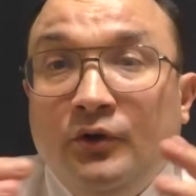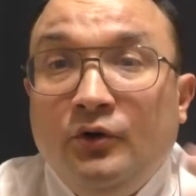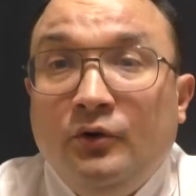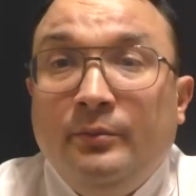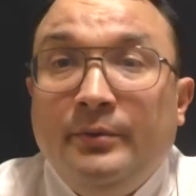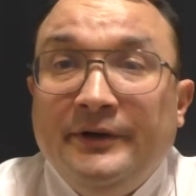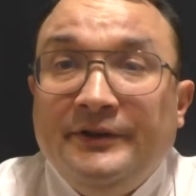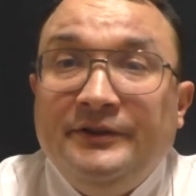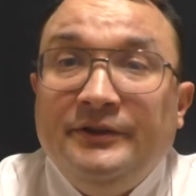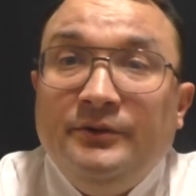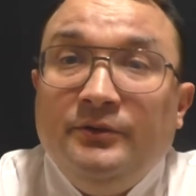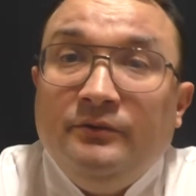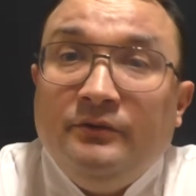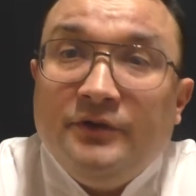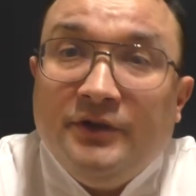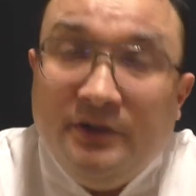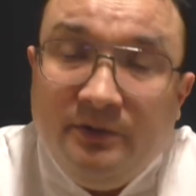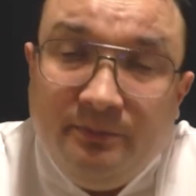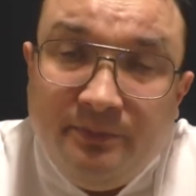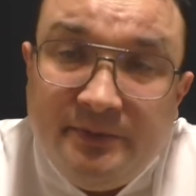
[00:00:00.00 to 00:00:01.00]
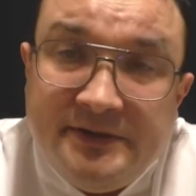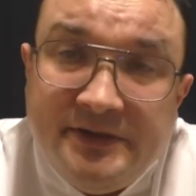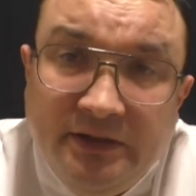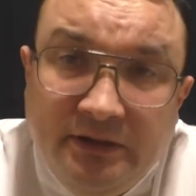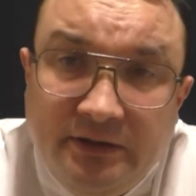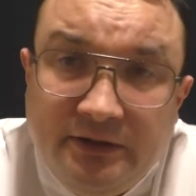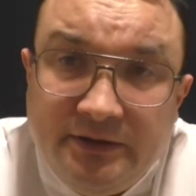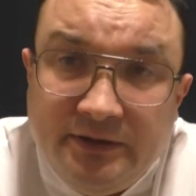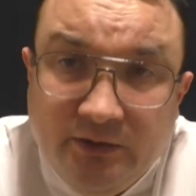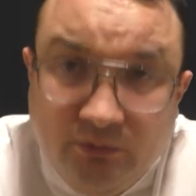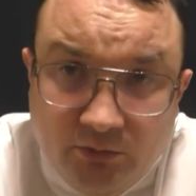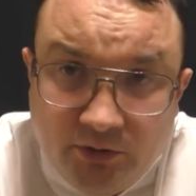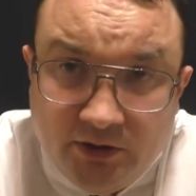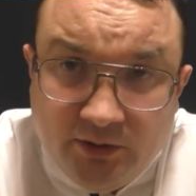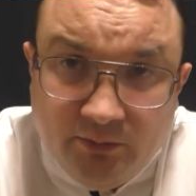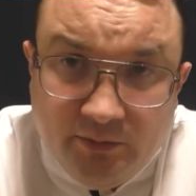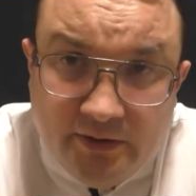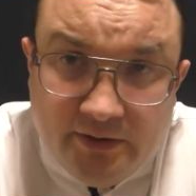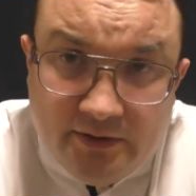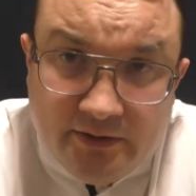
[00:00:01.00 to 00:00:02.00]
Hello dear patients.
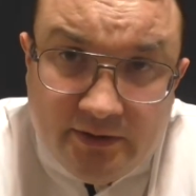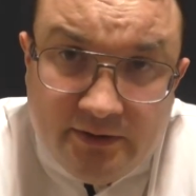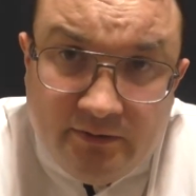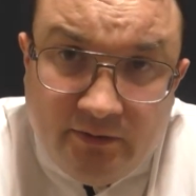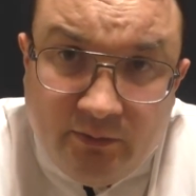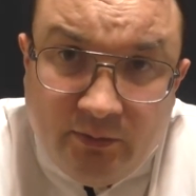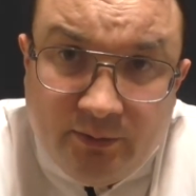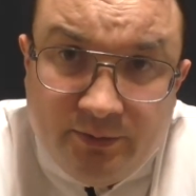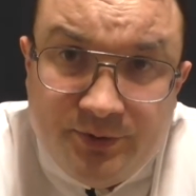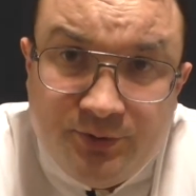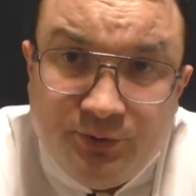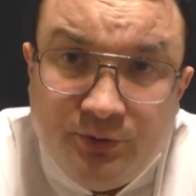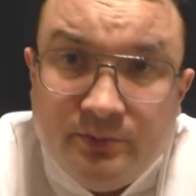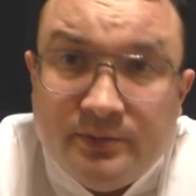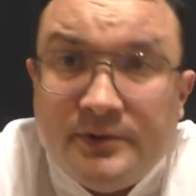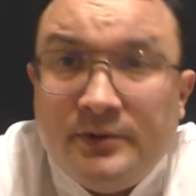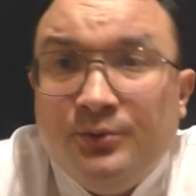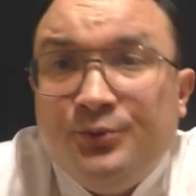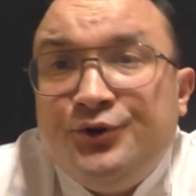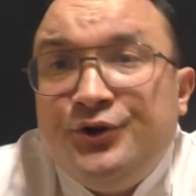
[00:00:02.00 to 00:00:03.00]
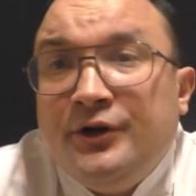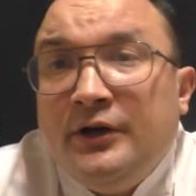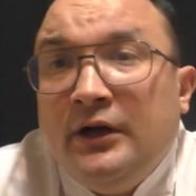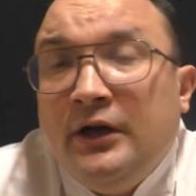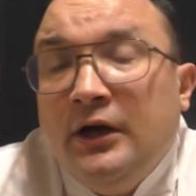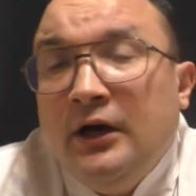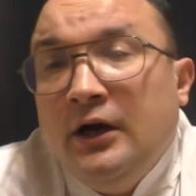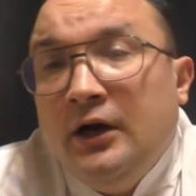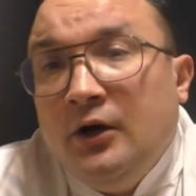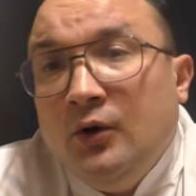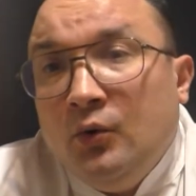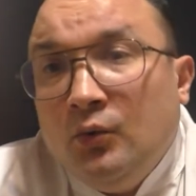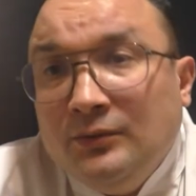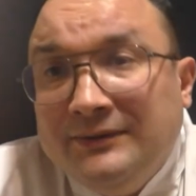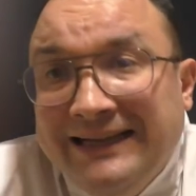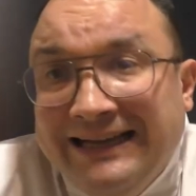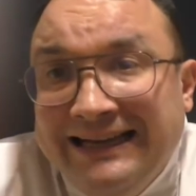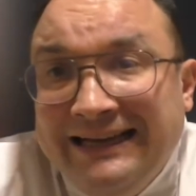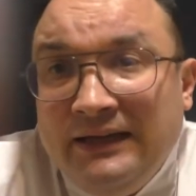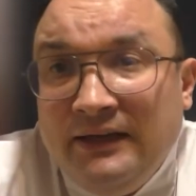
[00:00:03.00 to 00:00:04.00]
Today we are going to discuss the
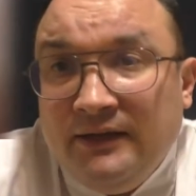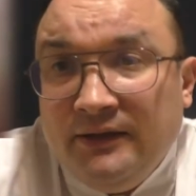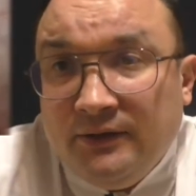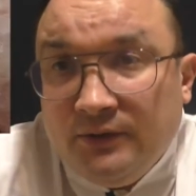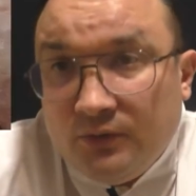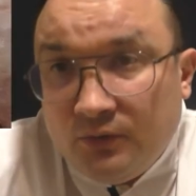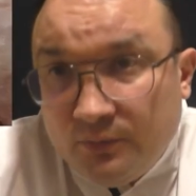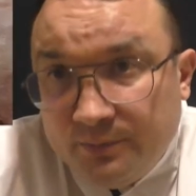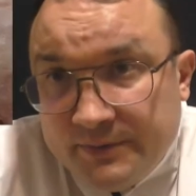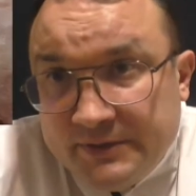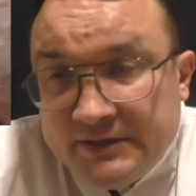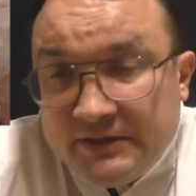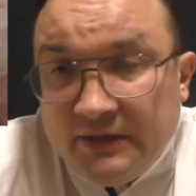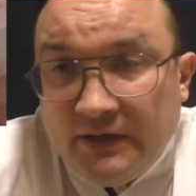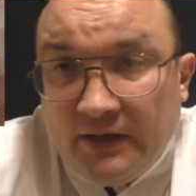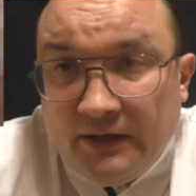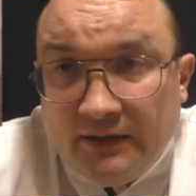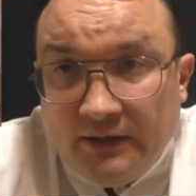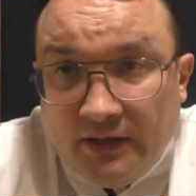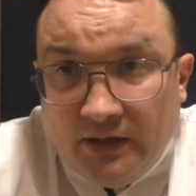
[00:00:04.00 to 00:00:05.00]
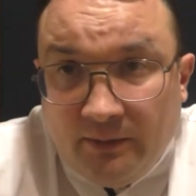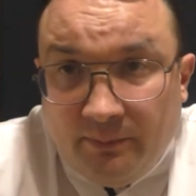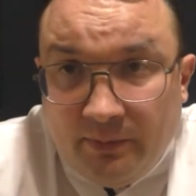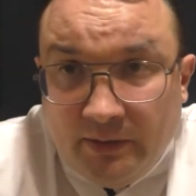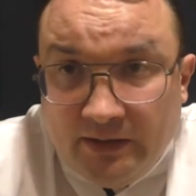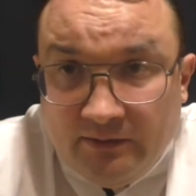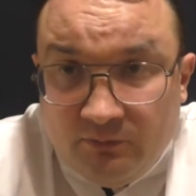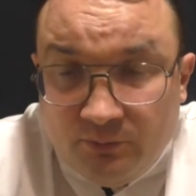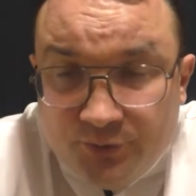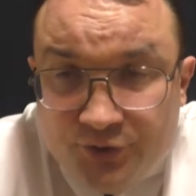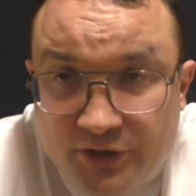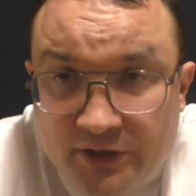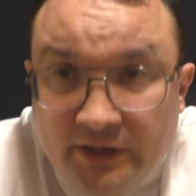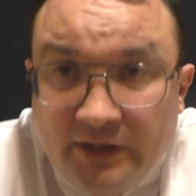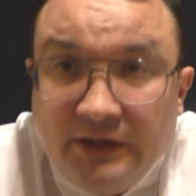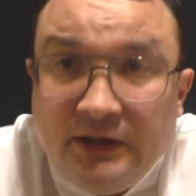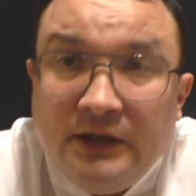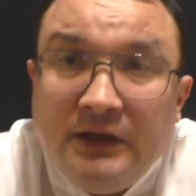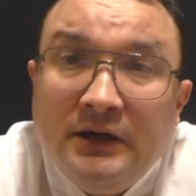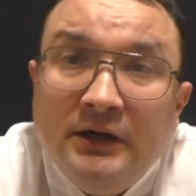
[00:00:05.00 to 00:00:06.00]
case of scar removal on penis
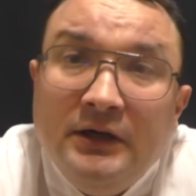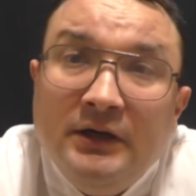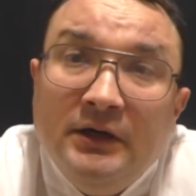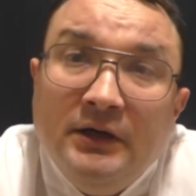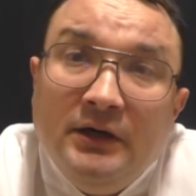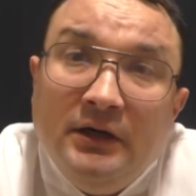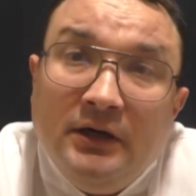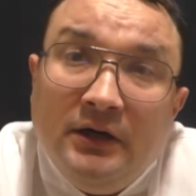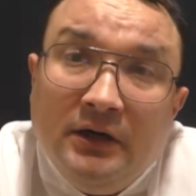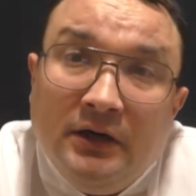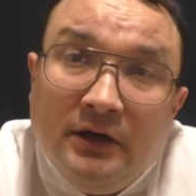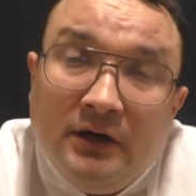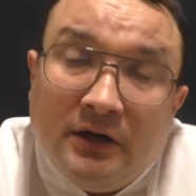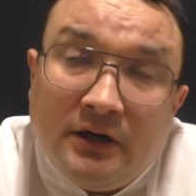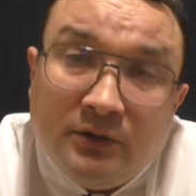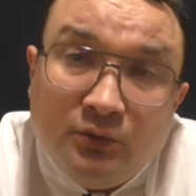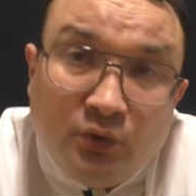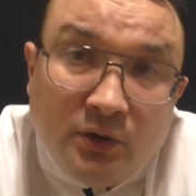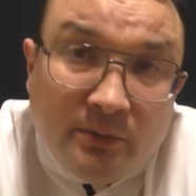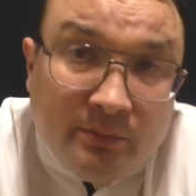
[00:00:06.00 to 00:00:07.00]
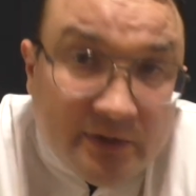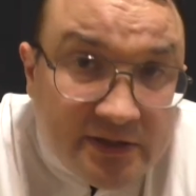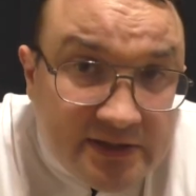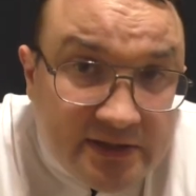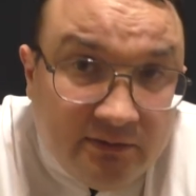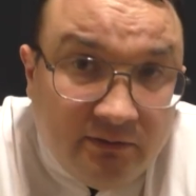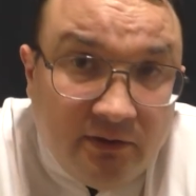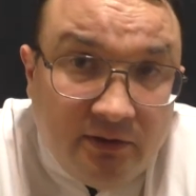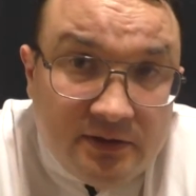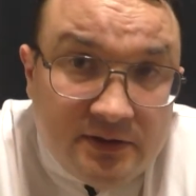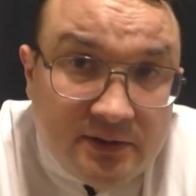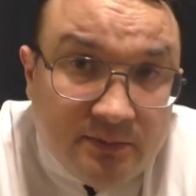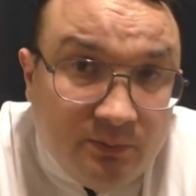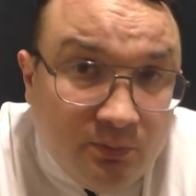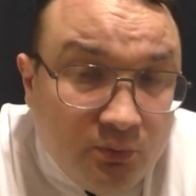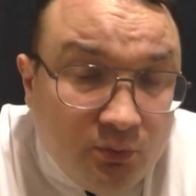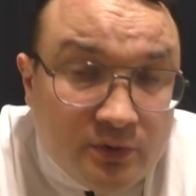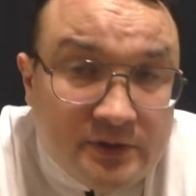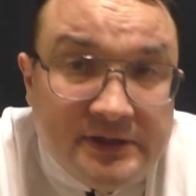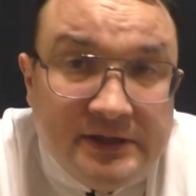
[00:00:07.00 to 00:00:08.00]
that developed after
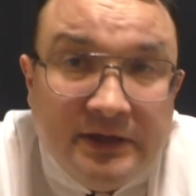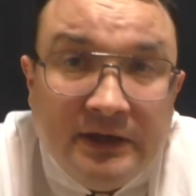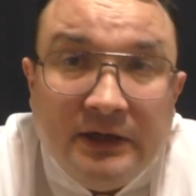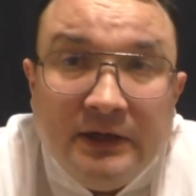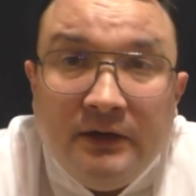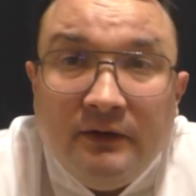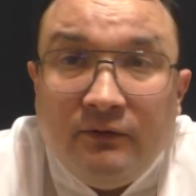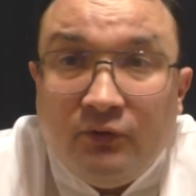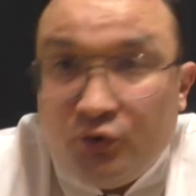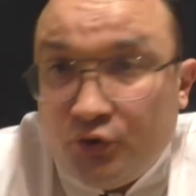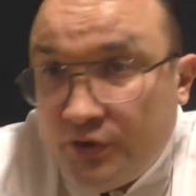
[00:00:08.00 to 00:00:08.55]
ingrown hair.